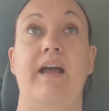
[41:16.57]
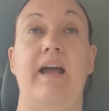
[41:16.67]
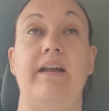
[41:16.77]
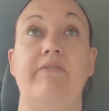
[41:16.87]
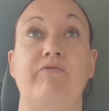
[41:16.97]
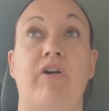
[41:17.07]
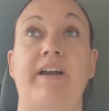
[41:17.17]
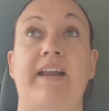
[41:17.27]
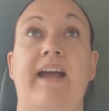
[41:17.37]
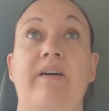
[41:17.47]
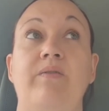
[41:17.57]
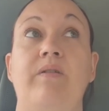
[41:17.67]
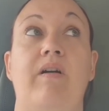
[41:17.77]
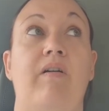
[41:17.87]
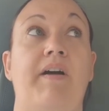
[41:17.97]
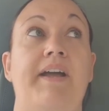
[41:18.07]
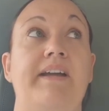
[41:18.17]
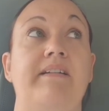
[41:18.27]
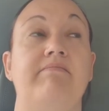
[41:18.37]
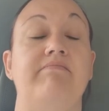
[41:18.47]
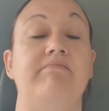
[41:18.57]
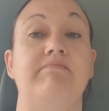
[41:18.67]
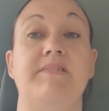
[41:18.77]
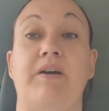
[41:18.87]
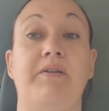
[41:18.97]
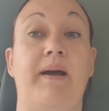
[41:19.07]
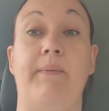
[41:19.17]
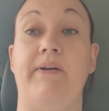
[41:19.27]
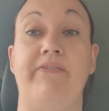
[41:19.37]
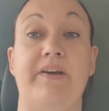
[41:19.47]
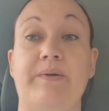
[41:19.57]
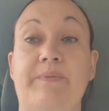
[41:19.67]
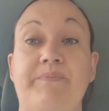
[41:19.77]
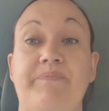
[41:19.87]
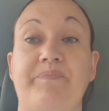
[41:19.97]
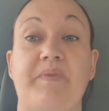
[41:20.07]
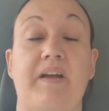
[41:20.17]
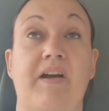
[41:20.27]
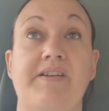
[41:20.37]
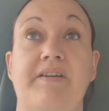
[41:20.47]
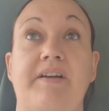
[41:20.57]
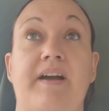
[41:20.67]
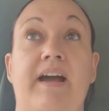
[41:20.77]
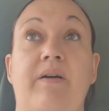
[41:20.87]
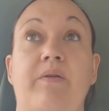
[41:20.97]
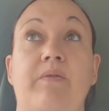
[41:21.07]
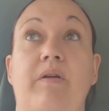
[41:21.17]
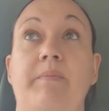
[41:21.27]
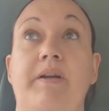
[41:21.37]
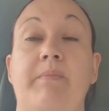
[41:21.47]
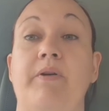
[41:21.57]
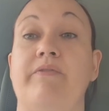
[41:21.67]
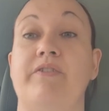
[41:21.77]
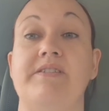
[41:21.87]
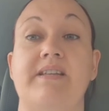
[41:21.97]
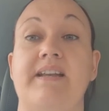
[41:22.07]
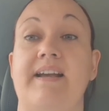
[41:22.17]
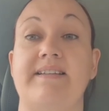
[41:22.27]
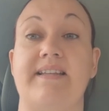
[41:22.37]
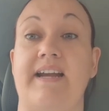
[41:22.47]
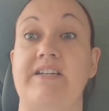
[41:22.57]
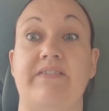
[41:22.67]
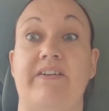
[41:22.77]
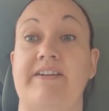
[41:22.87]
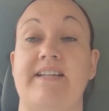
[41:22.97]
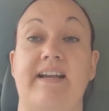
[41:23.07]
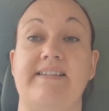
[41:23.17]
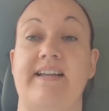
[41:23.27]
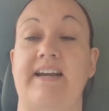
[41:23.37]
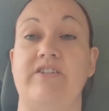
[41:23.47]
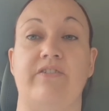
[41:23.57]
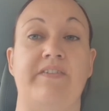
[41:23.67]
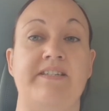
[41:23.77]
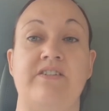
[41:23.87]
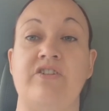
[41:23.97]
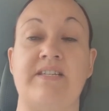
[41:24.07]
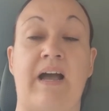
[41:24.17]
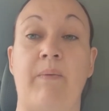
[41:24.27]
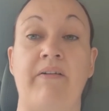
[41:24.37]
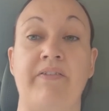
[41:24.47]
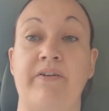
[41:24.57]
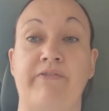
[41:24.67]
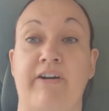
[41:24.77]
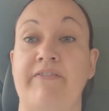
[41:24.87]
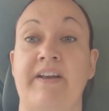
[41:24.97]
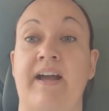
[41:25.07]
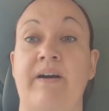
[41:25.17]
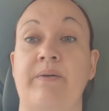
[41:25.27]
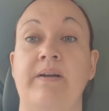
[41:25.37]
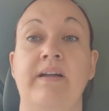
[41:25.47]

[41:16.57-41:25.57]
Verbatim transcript: And right now, I don't know how I feel. I don't know how I'm going to move on to the next stage, if there is a next stage, or if this is just how I feel forever now.